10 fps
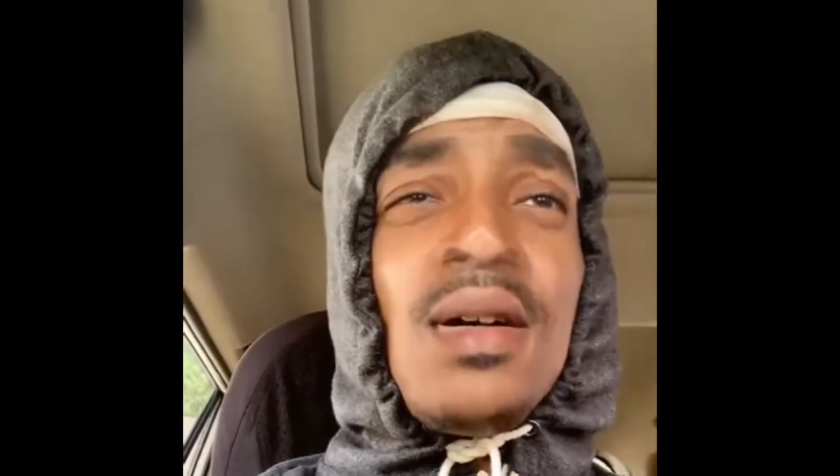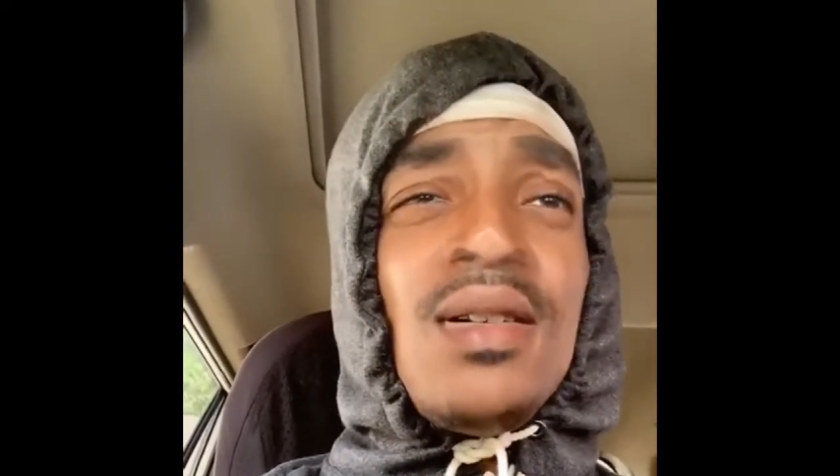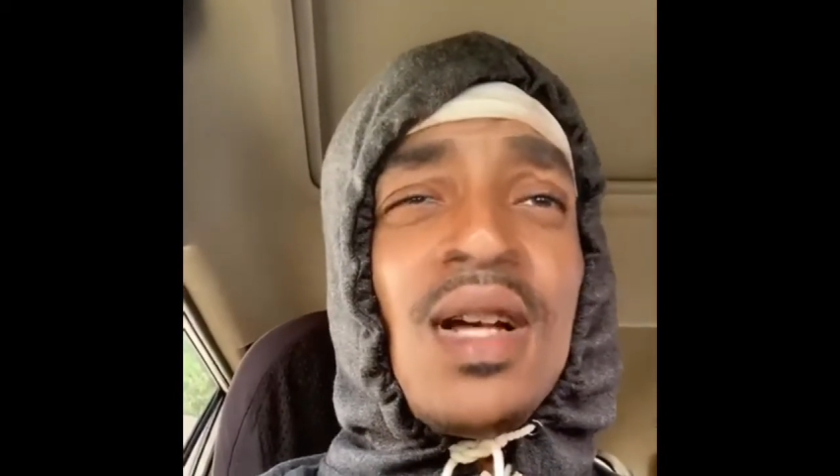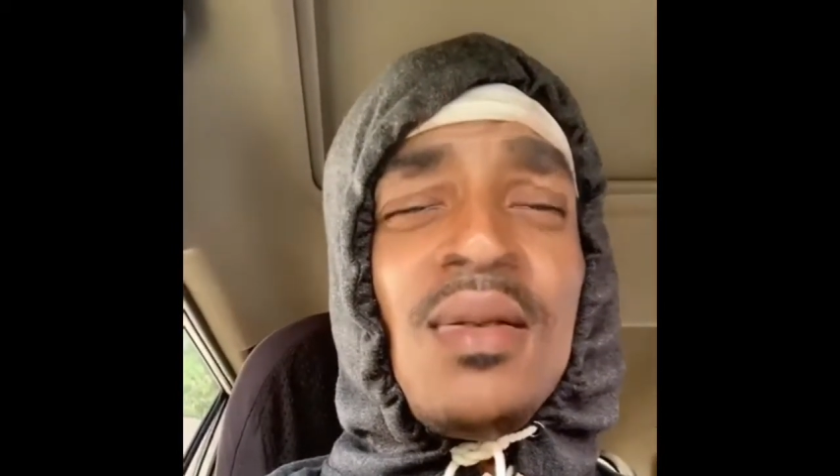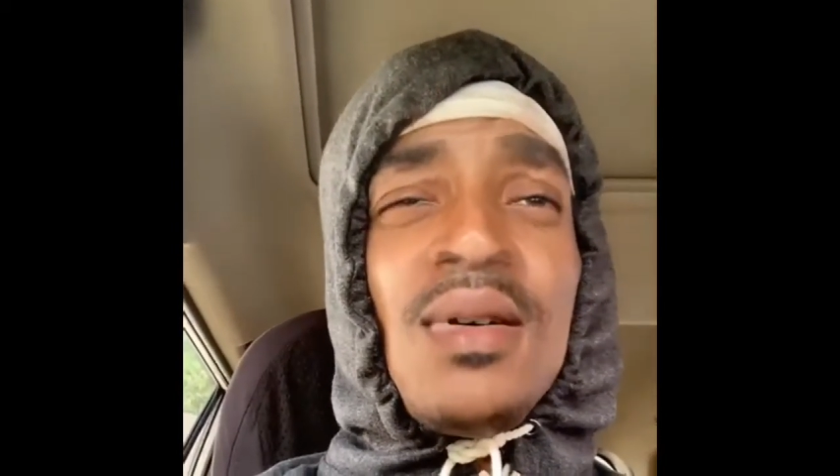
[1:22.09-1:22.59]

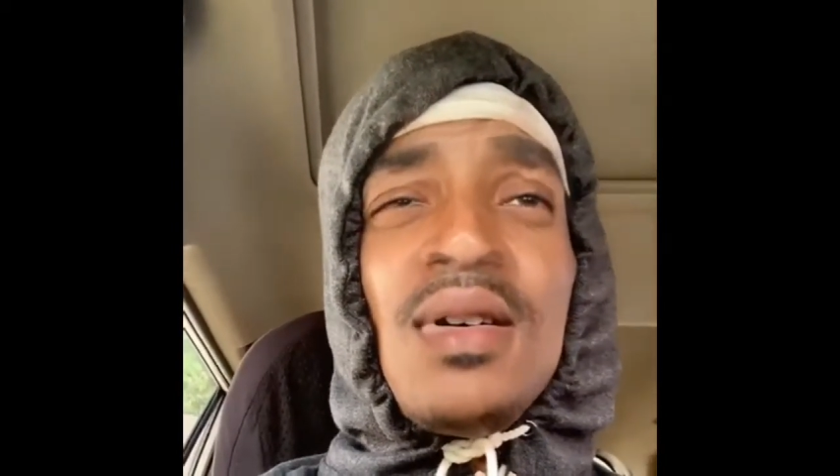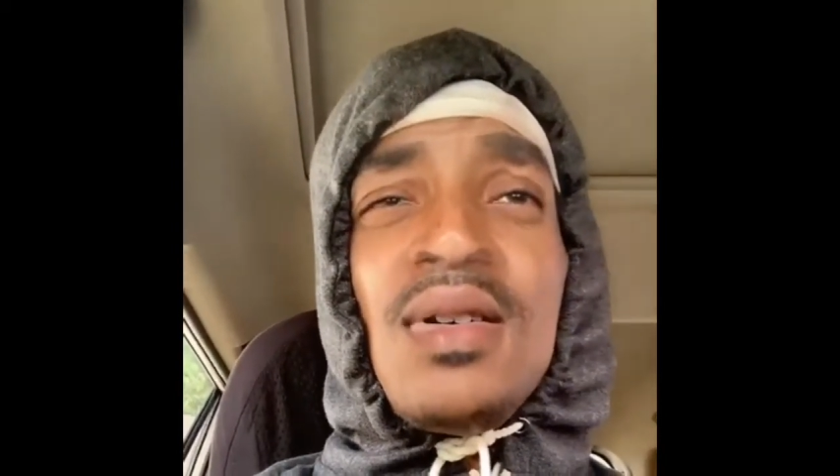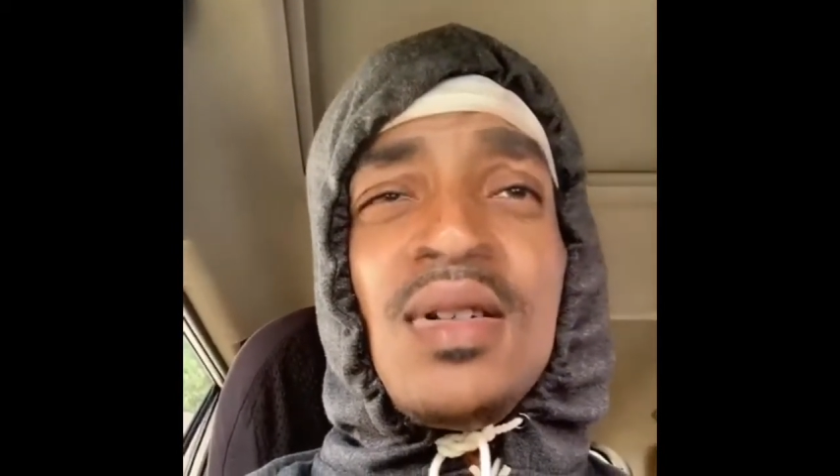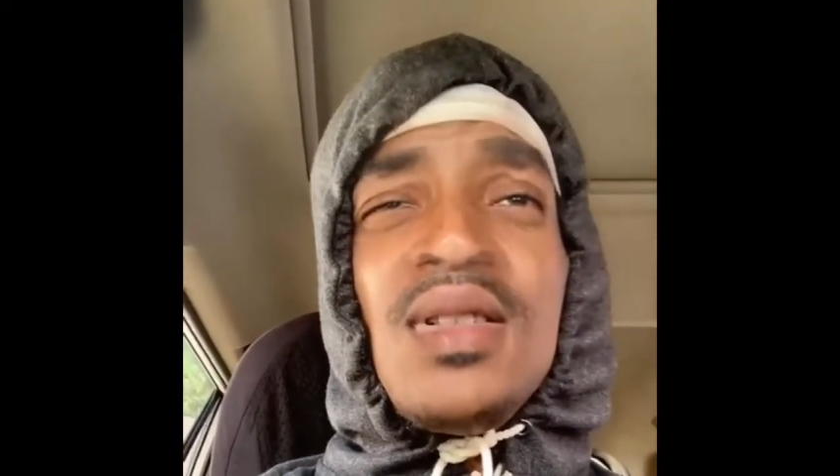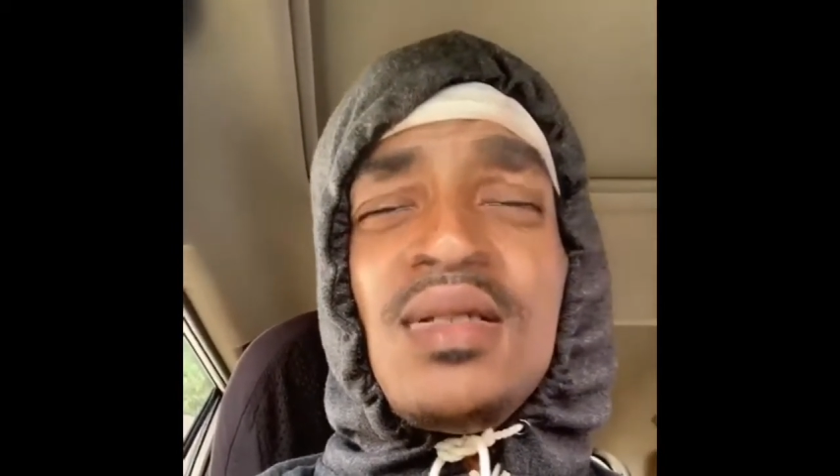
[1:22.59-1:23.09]
Uh,
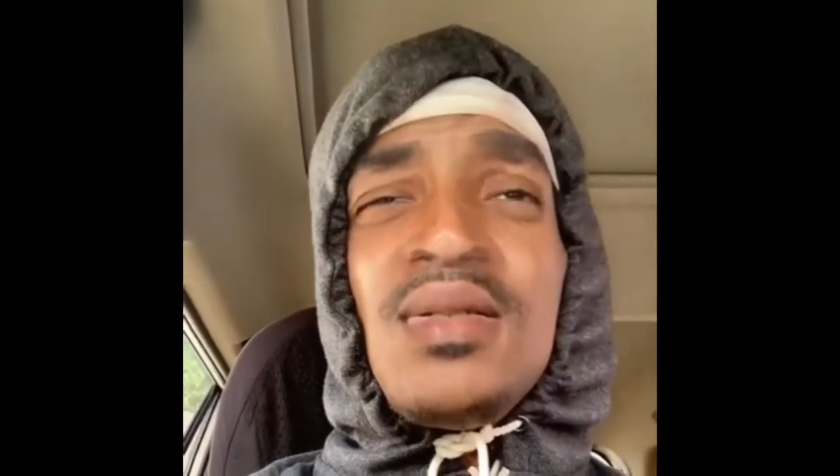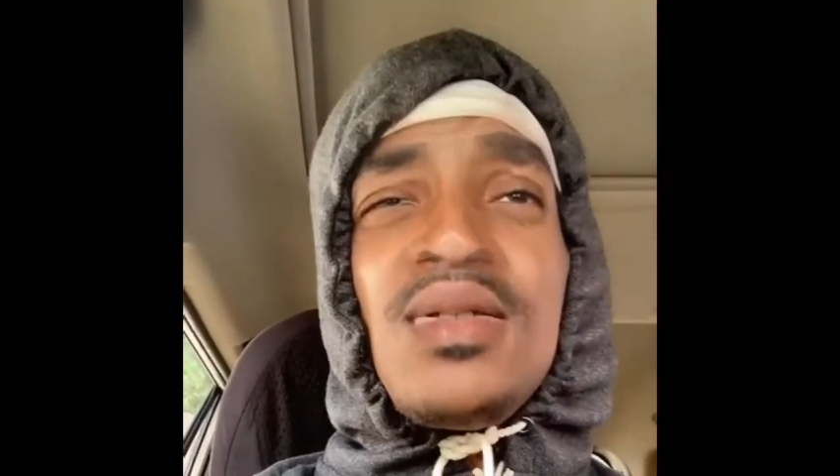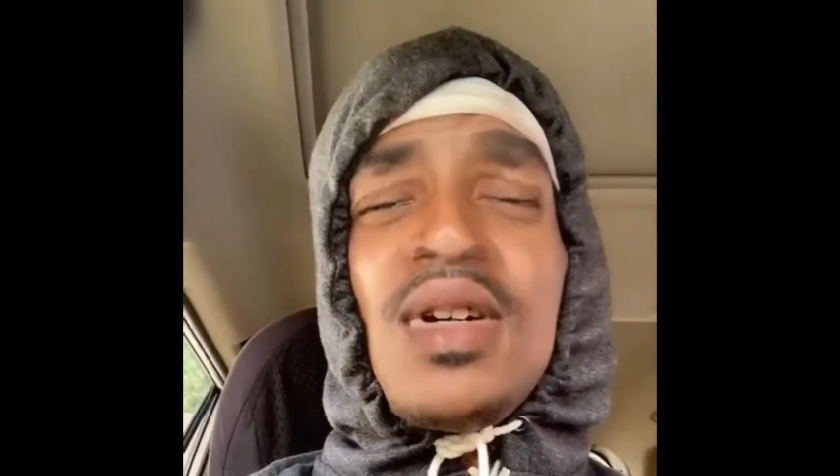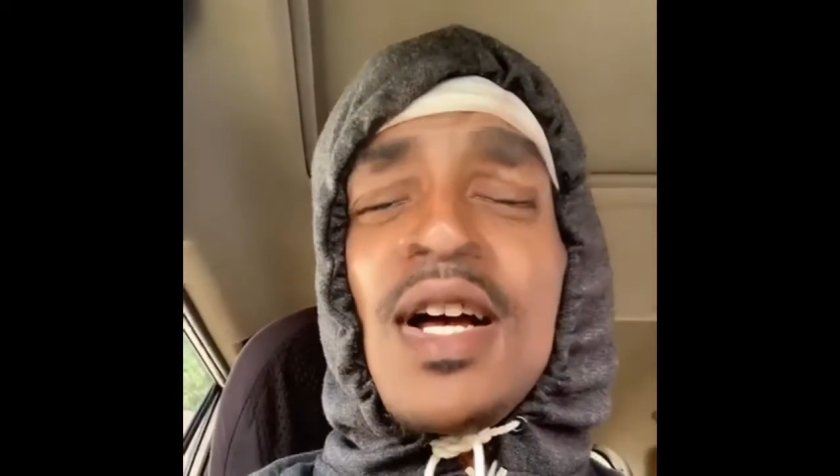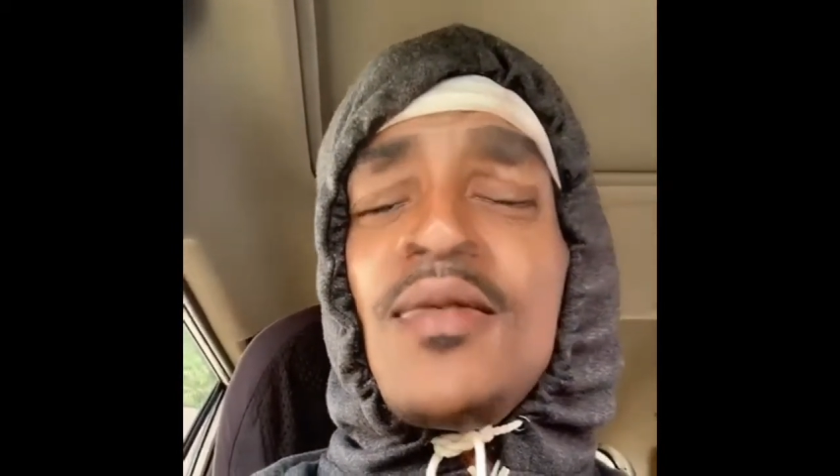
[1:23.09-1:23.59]

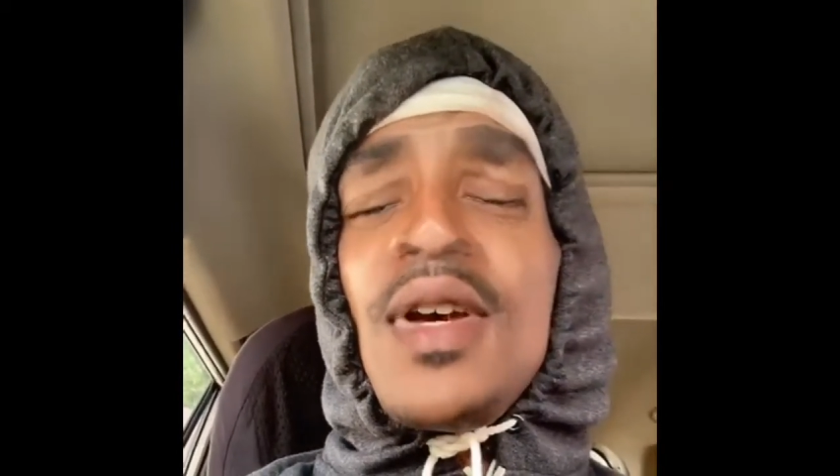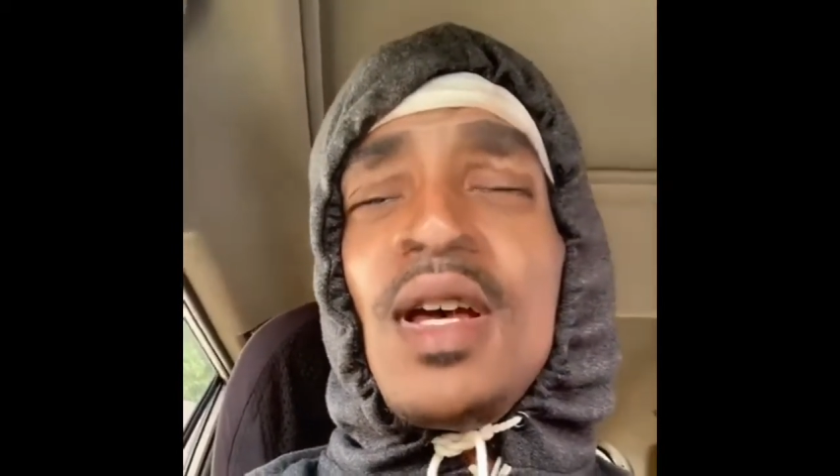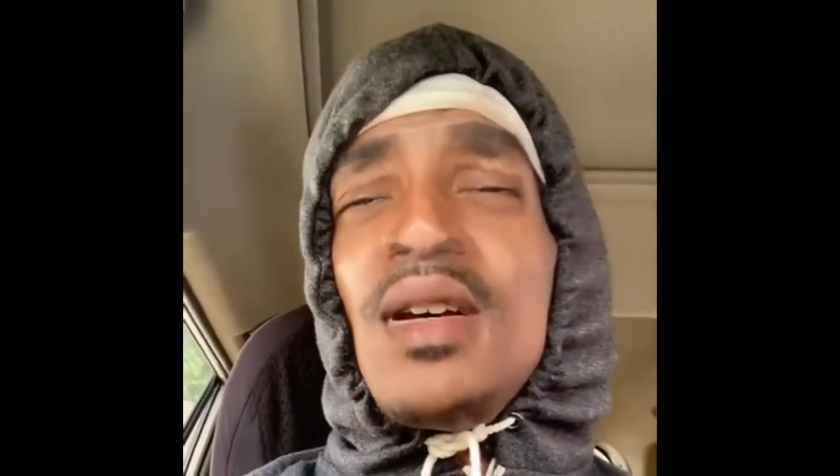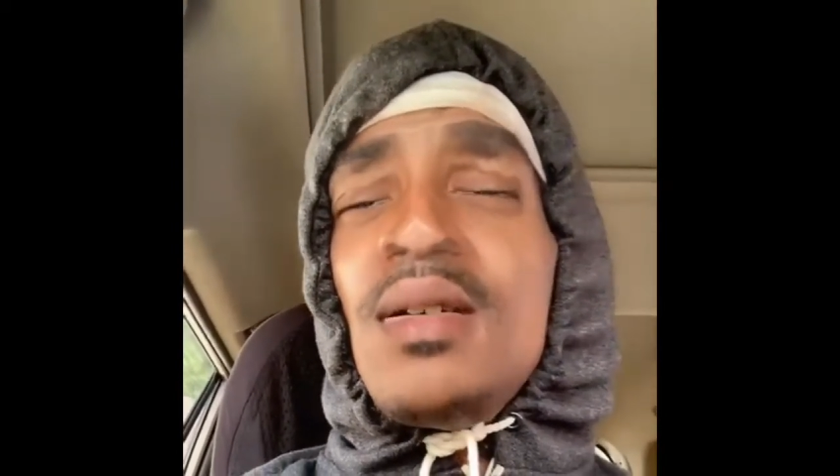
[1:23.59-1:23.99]
cry for help.